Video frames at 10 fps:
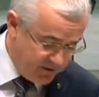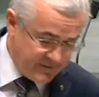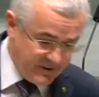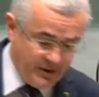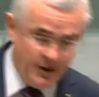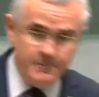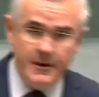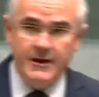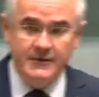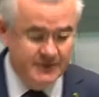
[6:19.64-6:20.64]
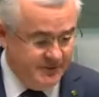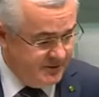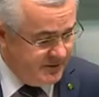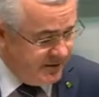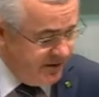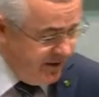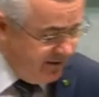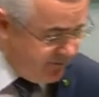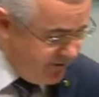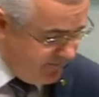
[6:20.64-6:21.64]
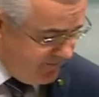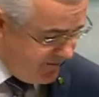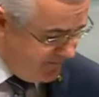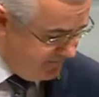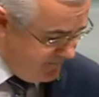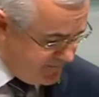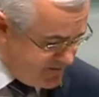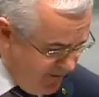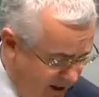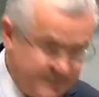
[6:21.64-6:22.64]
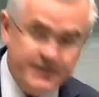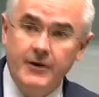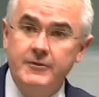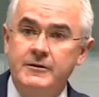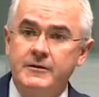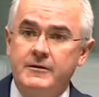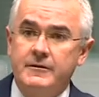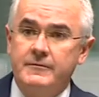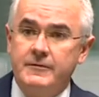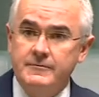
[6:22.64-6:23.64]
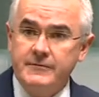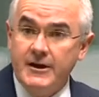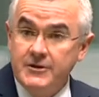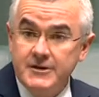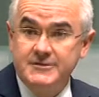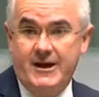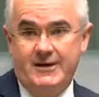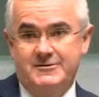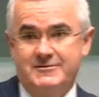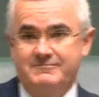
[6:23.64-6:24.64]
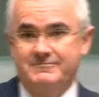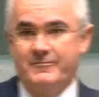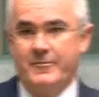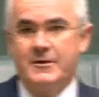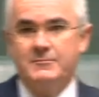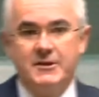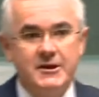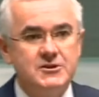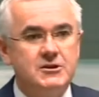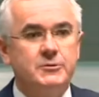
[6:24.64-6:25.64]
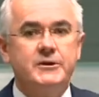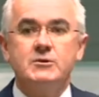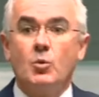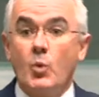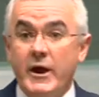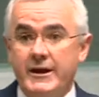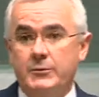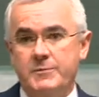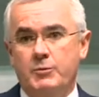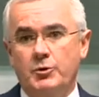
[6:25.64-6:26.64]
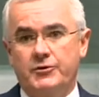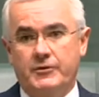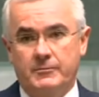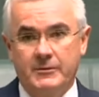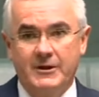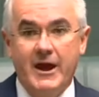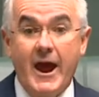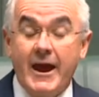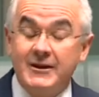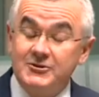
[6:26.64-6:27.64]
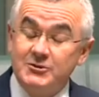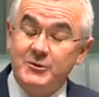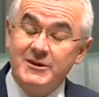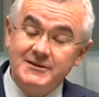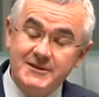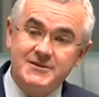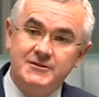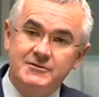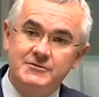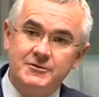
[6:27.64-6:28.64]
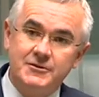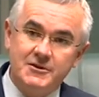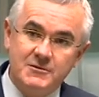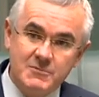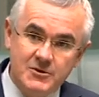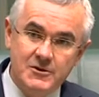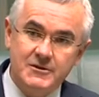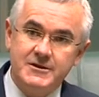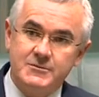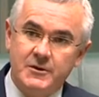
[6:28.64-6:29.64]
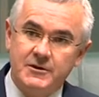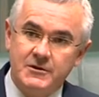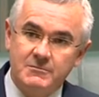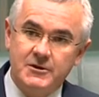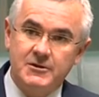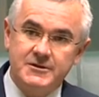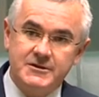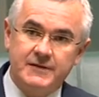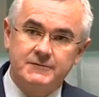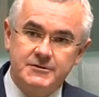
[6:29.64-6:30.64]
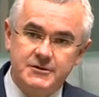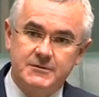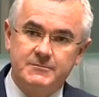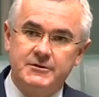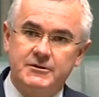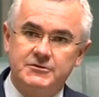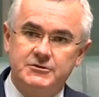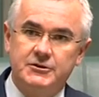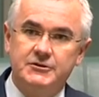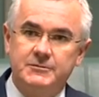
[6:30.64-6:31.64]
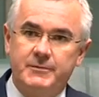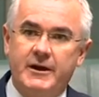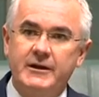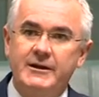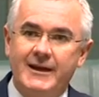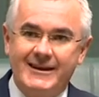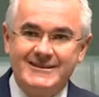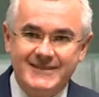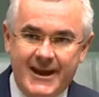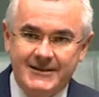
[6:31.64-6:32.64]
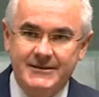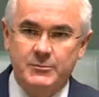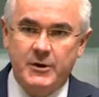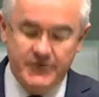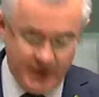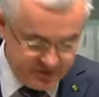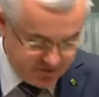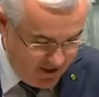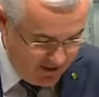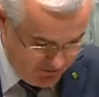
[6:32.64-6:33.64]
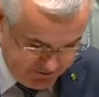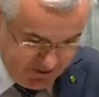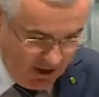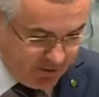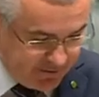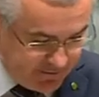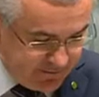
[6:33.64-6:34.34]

I've got an iPad, I've got a smartphone. They need towers. The issue is, where do we put them, and do we listen to the communities when communities have legitimate concerns about exactly where those towers are going?